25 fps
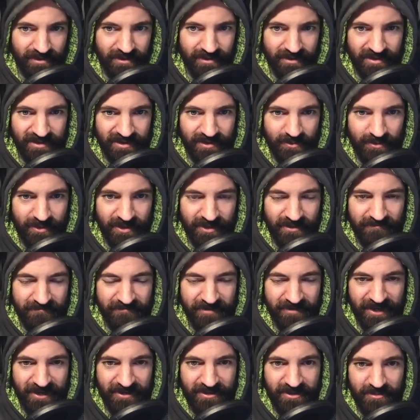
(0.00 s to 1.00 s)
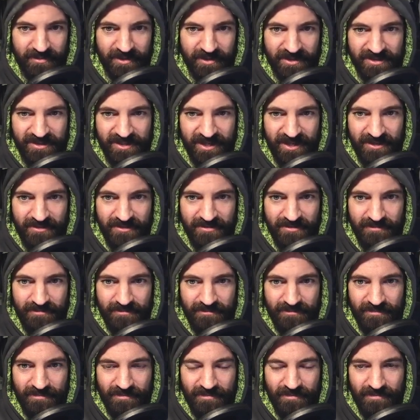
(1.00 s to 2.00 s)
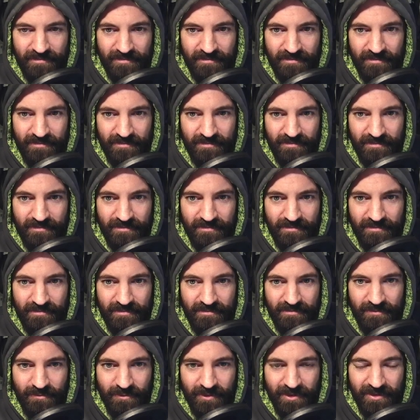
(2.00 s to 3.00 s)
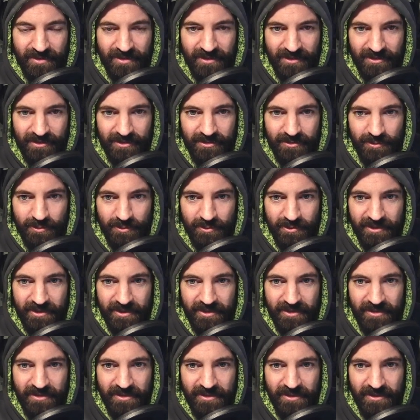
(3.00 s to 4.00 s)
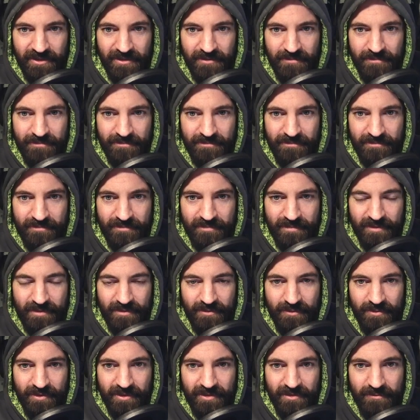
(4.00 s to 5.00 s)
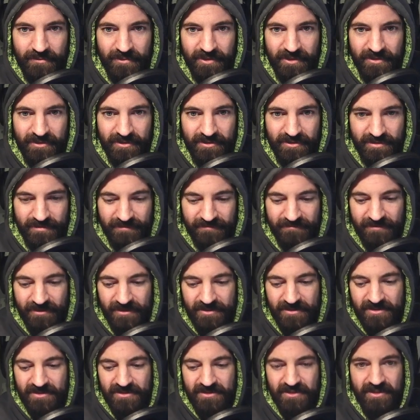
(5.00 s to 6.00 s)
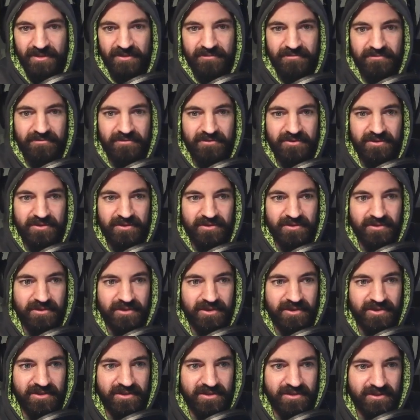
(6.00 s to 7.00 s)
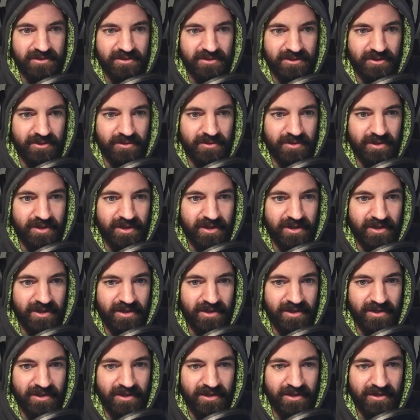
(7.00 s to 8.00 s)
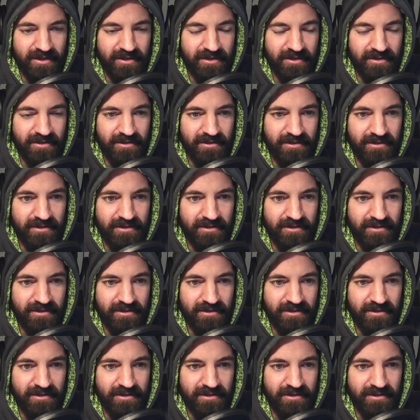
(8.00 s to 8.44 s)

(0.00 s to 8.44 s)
And then we can vacuum this out. We can get chlorine in here. We can do some fun stuff. So let's go ahead and...